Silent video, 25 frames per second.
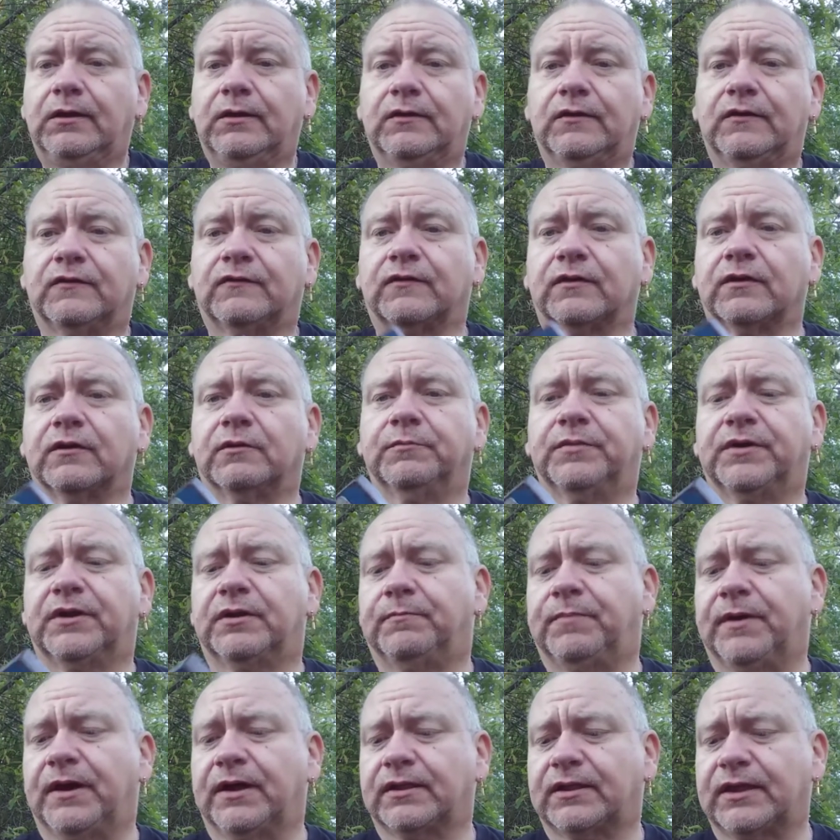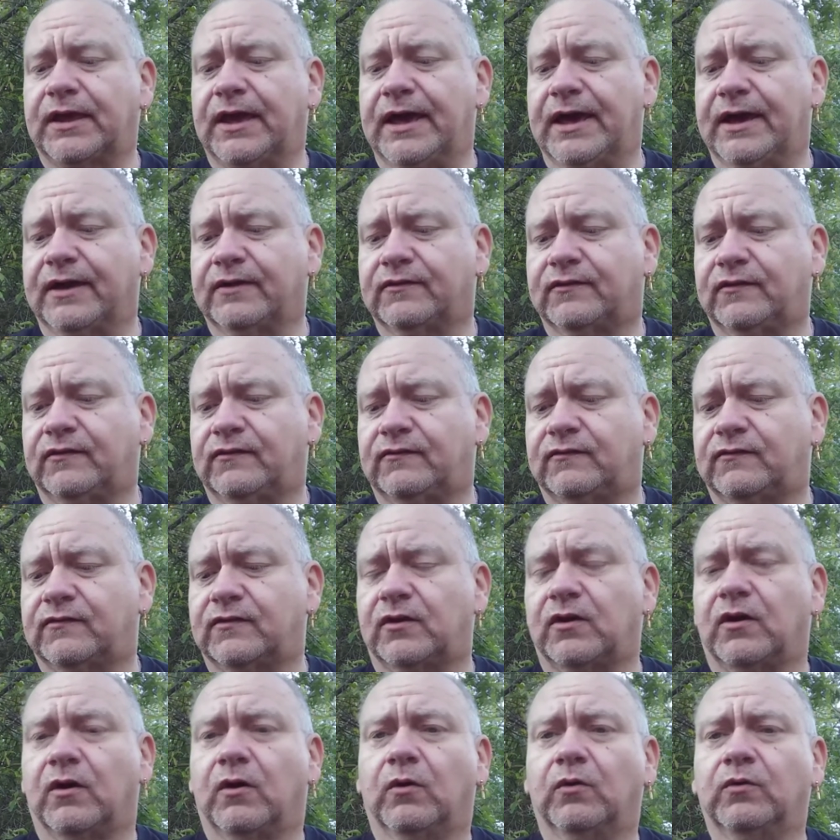Just a little bit about the axe. This is
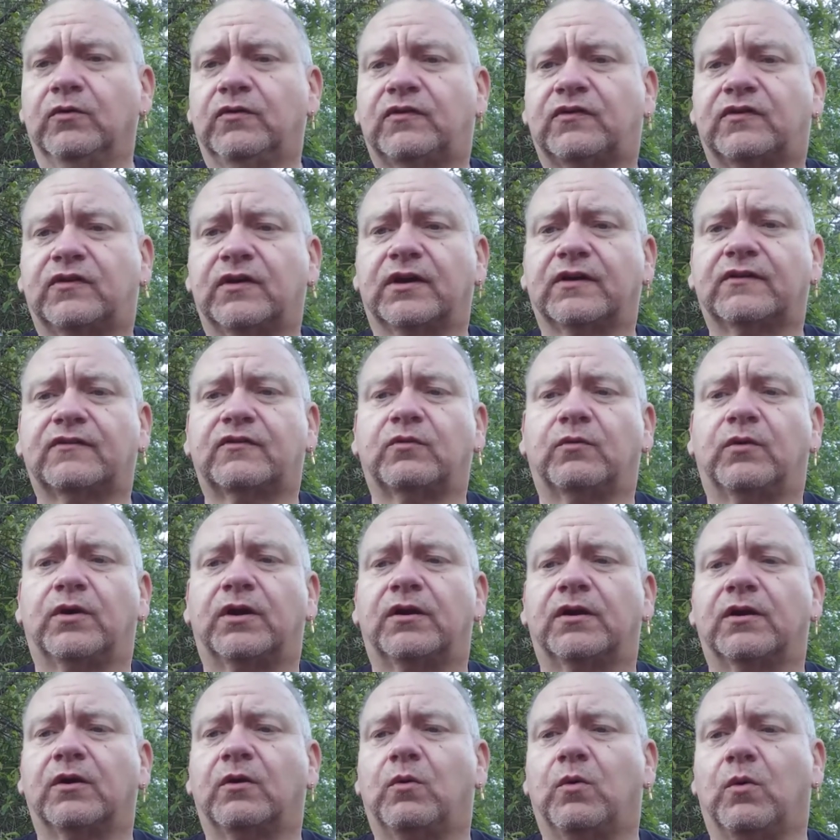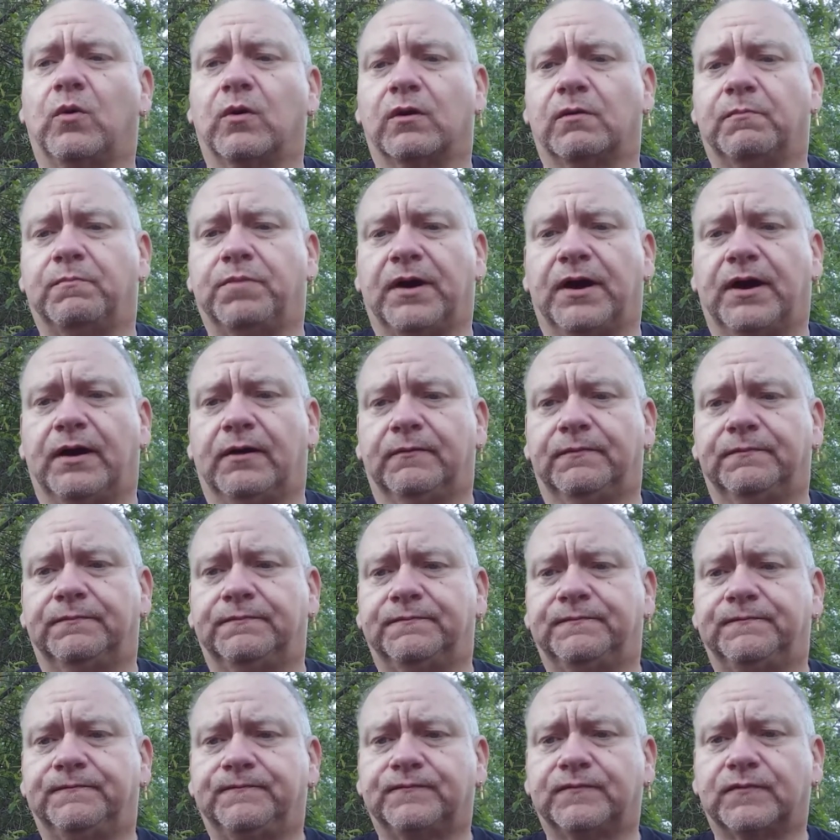an 06 1¼ pound,
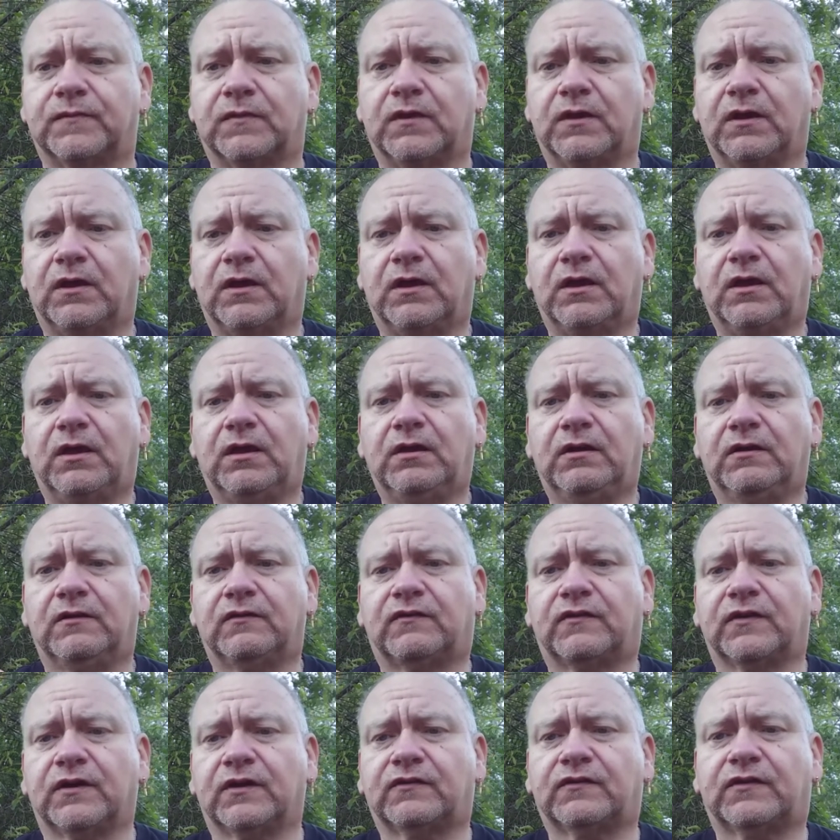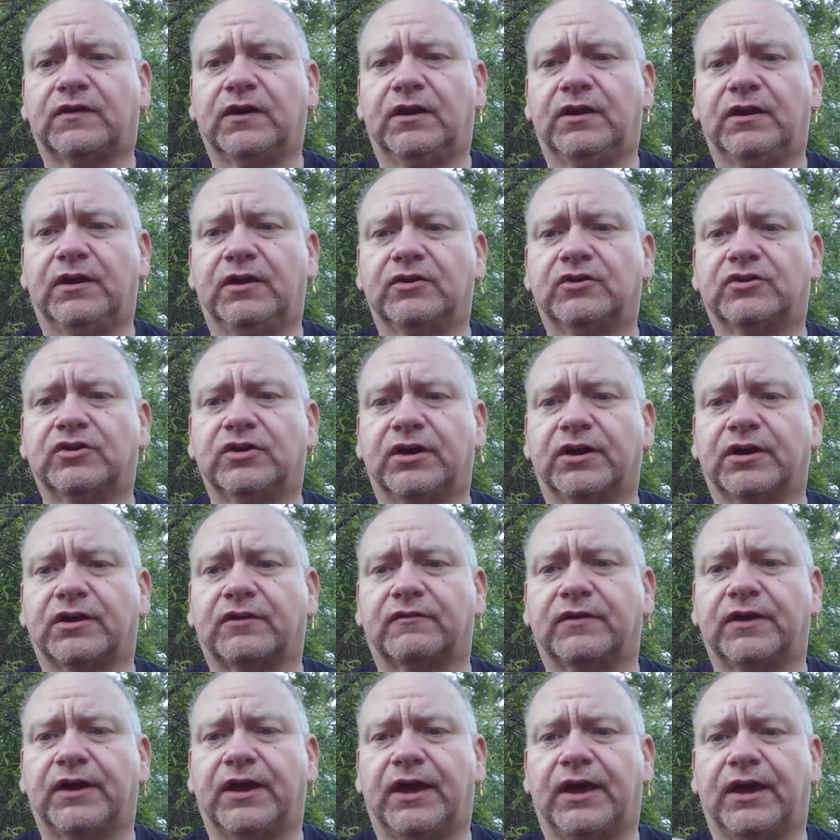16-inch
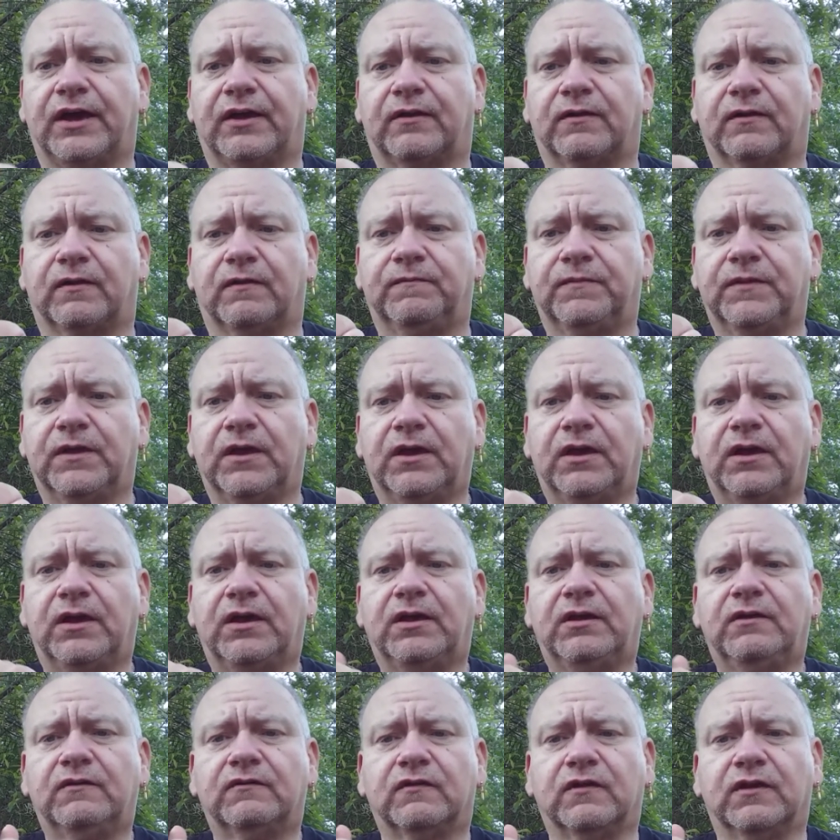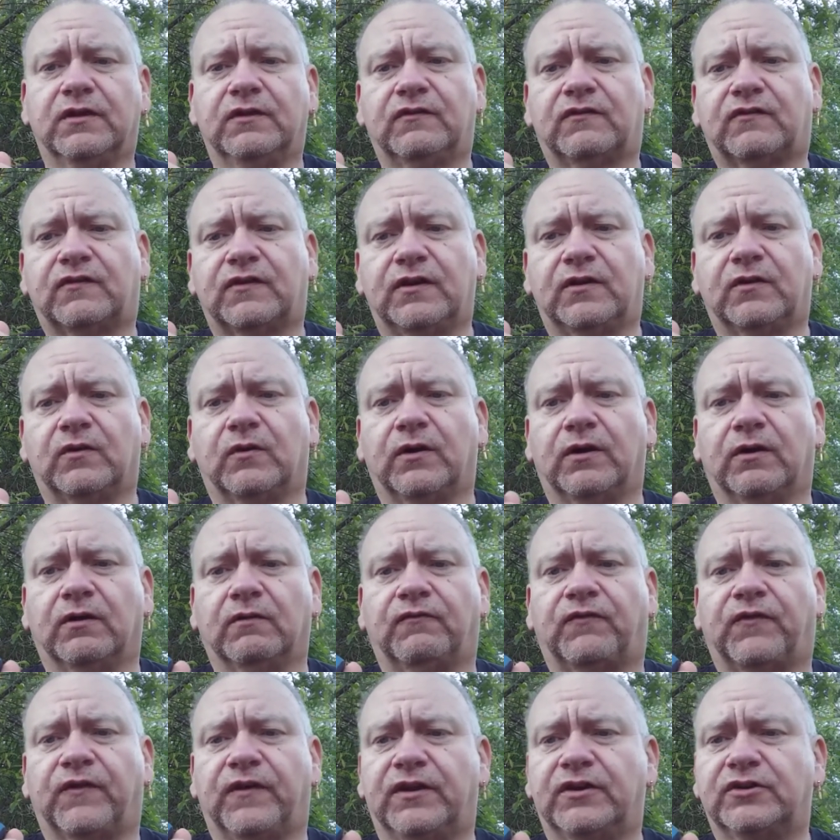hickory handle, linseed oil
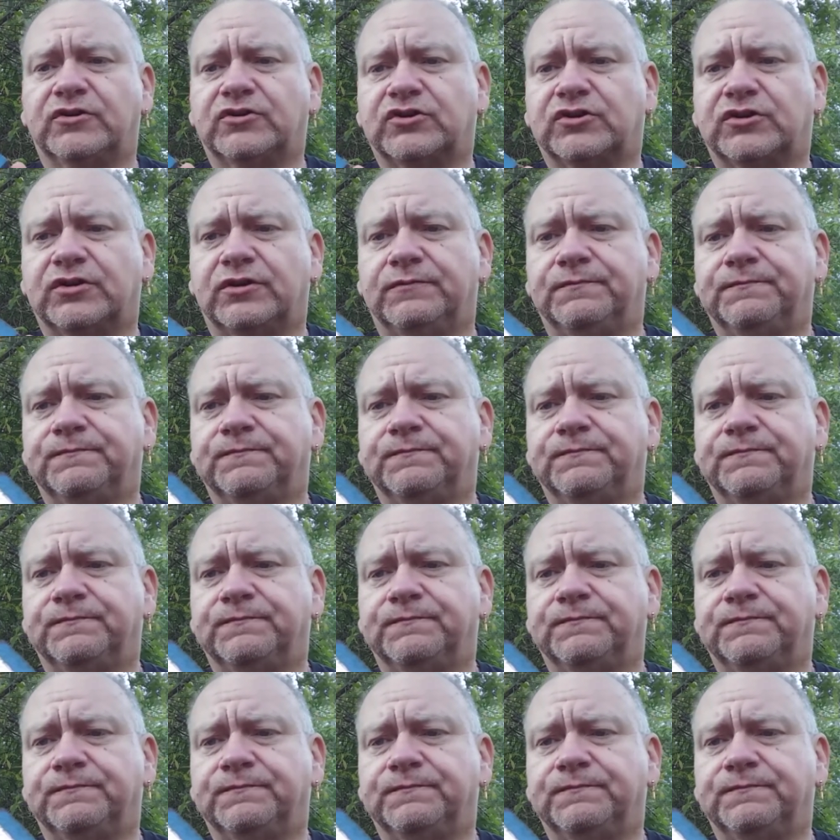finished.